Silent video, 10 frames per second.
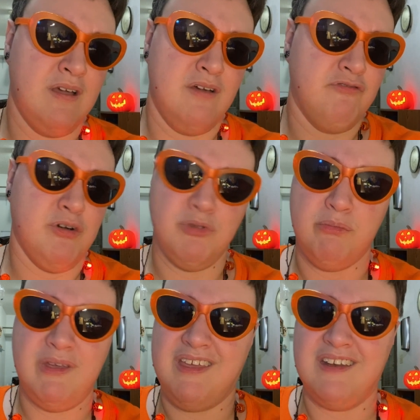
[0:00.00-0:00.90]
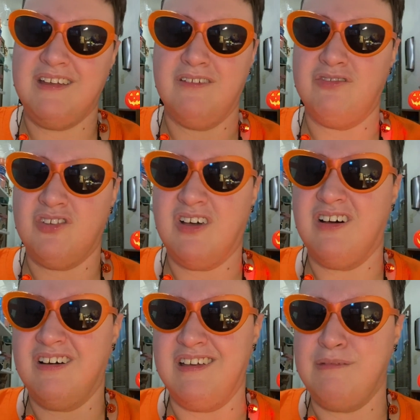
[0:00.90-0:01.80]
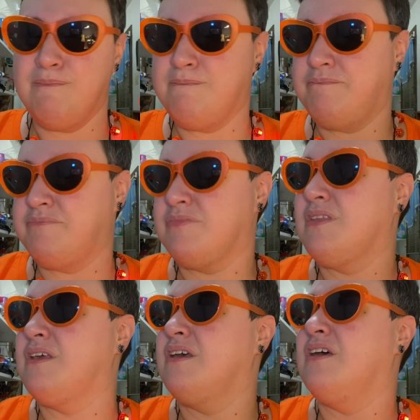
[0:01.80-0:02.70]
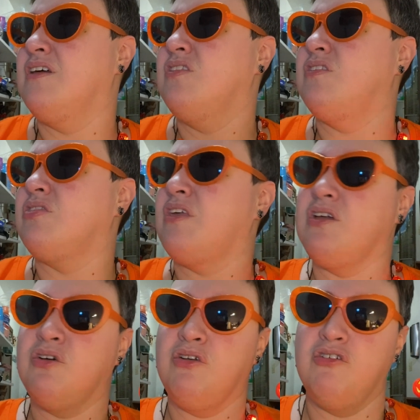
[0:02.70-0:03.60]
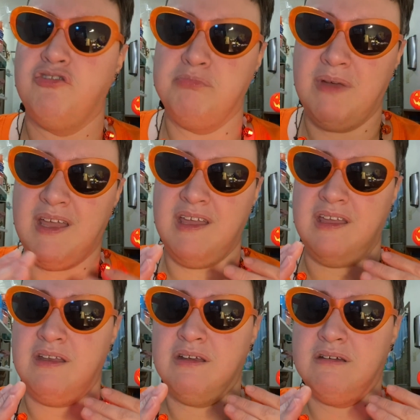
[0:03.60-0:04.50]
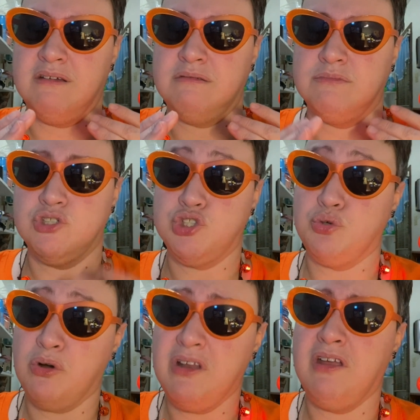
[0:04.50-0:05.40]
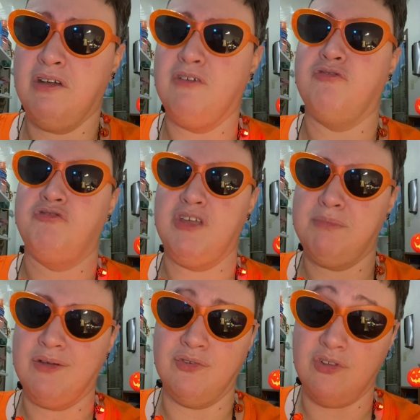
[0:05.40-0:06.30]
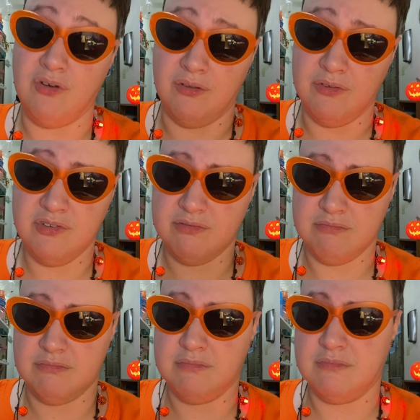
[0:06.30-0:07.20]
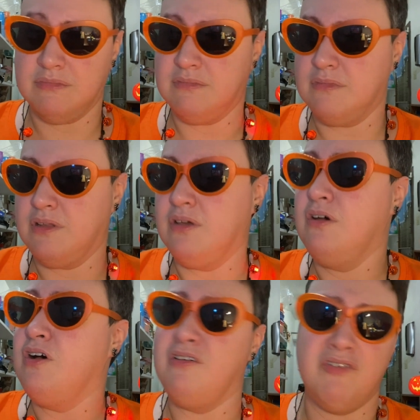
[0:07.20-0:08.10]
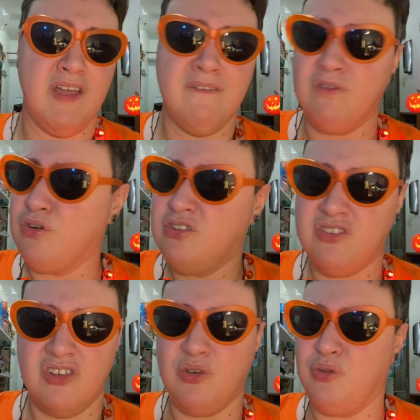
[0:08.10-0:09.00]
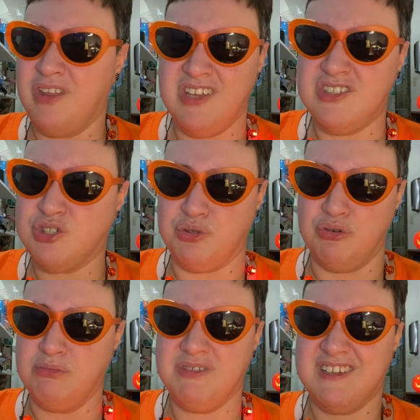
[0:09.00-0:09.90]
from the beginning of time, that they could have made short-haired female dolls of every single age group.